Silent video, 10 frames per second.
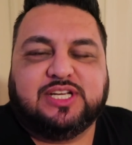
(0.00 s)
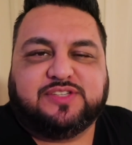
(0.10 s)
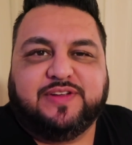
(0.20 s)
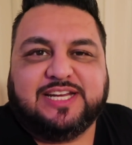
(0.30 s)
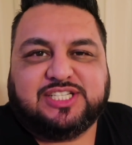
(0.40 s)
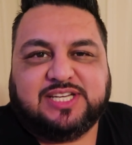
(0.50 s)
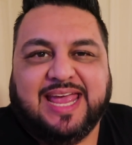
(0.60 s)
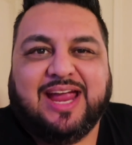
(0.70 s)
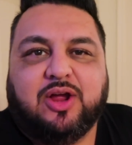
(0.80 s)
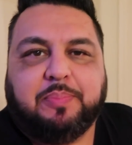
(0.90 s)
Just finished
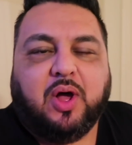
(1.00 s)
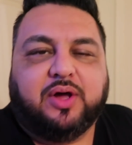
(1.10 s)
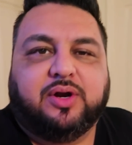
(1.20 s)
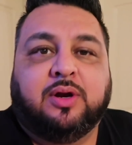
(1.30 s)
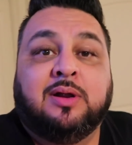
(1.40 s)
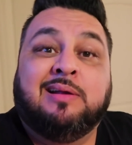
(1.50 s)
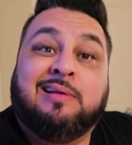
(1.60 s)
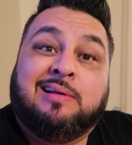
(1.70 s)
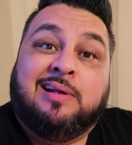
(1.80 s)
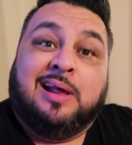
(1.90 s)
Harry Potter,
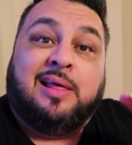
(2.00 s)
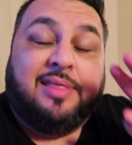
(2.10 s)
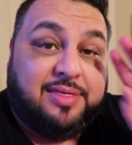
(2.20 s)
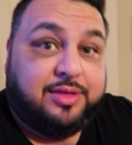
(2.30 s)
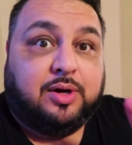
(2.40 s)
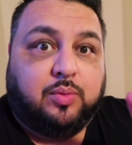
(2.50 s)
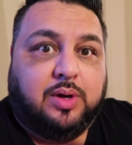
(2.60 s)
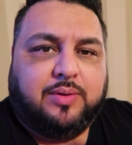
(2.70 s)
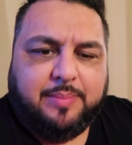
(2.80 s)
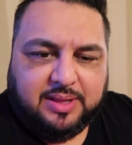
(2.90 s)
the third
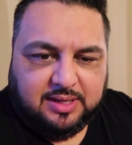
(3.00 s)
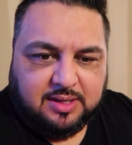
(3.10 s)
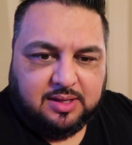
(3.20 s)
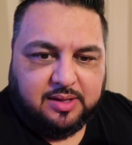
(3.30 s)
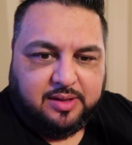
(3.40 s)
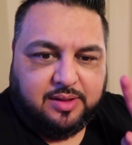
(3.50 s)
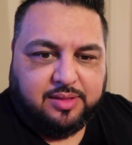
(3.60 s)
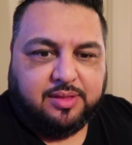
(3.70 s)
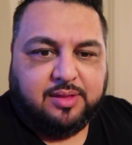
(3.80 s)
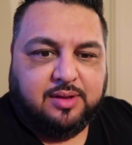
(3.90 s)
one, right Billy?
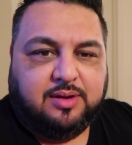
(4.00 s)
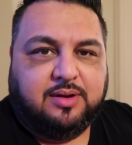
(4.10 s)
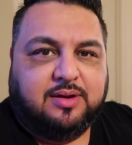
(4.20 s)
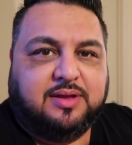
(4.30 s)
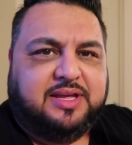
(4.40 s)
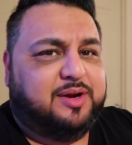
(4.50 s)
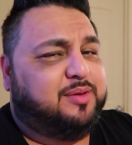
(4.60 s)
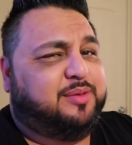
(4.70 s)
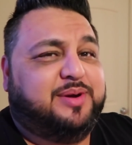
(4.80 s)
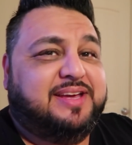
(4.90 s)
Year three.
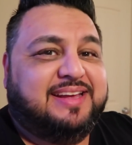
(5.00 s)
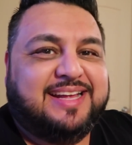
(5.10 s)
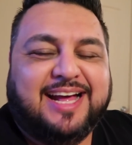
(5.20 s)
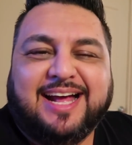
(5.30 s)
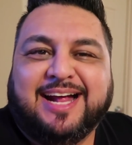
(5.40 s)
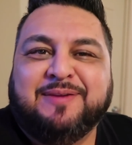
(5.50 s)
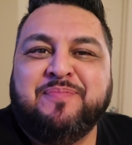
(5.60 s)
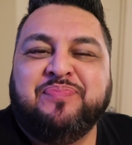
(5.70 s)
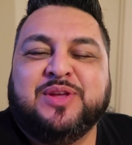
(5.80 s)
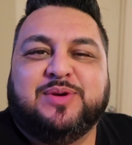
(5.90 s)
Year three.
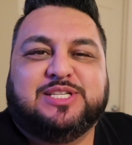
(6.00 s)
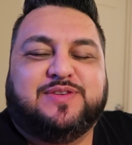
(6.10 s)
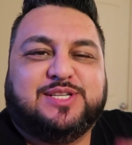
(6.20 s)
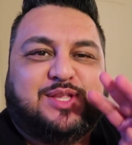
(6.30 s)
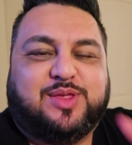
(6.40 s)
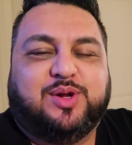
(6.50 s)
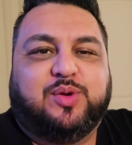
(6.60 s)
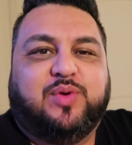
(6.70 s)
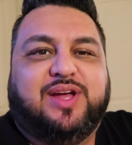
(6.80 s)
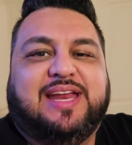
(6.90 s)
Uh, we just finished the
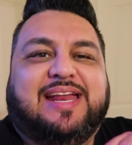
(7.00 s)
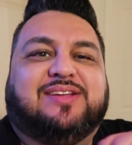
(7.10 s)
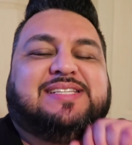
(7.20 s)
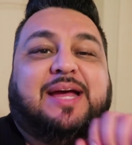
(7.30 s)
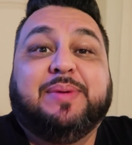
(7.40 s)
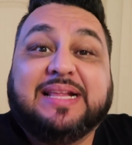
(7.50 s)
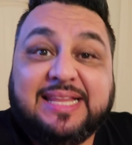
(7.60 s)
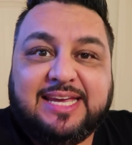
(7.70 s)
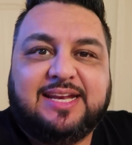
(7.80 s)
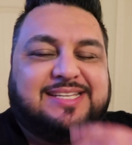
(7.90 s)
third one and now it's time to
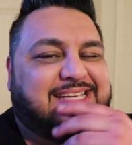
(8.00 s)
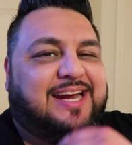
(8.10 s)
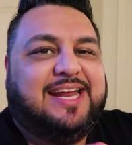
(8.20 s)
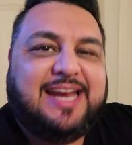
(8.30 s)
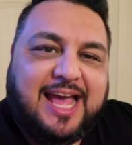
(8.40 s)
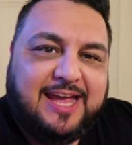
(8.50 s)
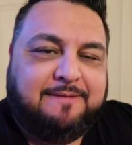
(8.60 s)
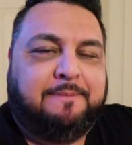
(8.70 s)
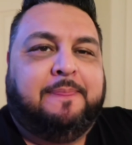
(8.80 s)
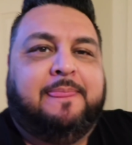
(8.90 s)
clean. It's Saturday night.